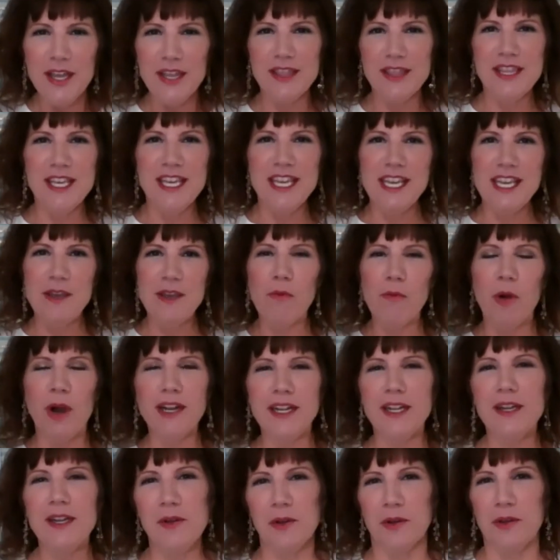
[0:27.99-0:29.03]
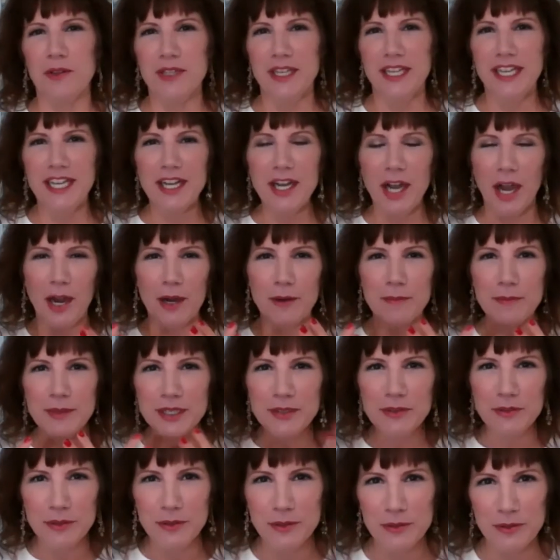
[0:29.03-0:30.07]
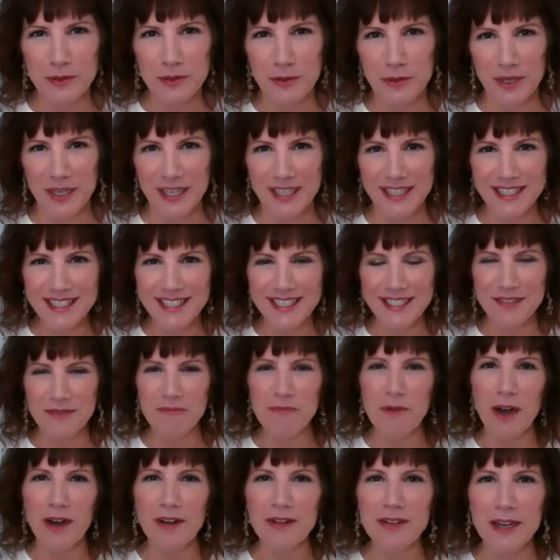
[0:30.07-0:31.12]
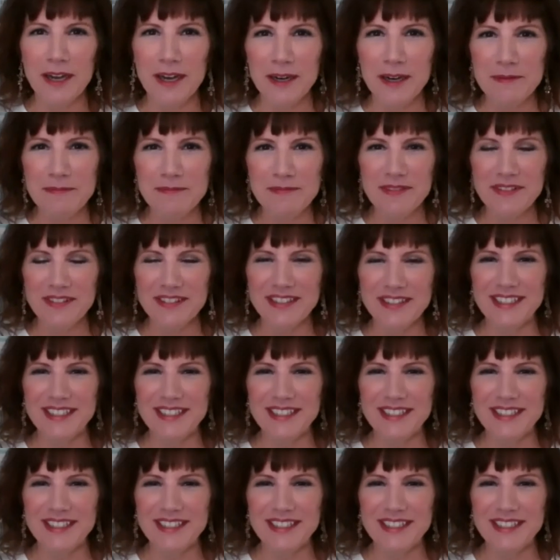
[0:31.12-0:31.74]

the one and only Carmen Croonquist. Welcome.